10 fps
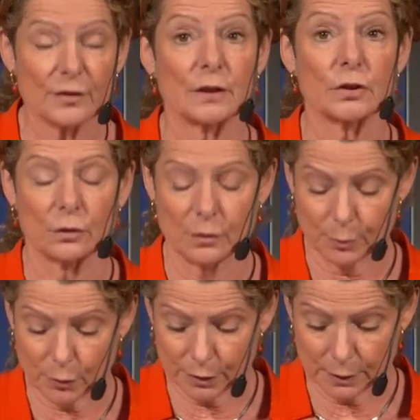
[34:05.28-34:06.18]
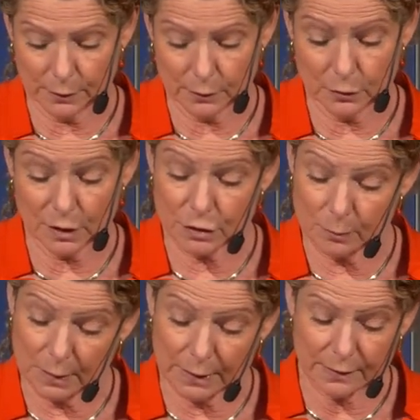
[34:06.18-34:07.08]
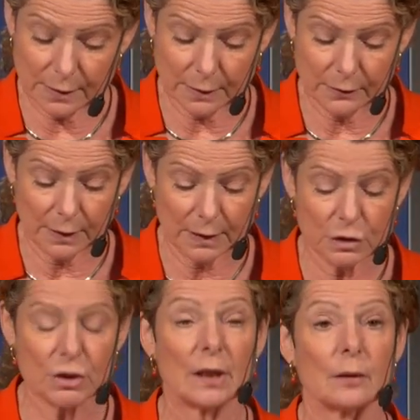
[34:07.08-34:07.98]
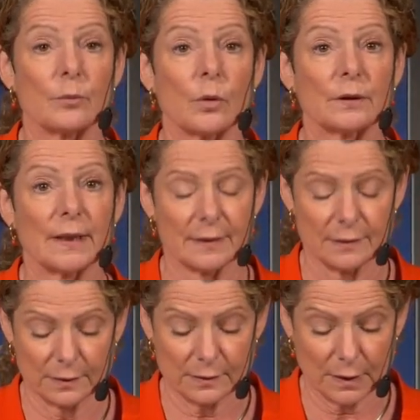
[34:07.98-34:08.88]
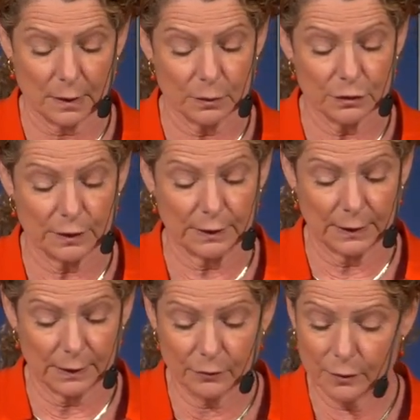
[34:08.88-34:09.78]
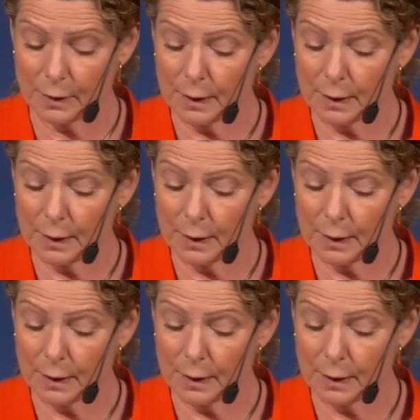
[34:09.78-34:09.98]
factual reporting. The Russian military has shelled broadcasting towers in Kyiv,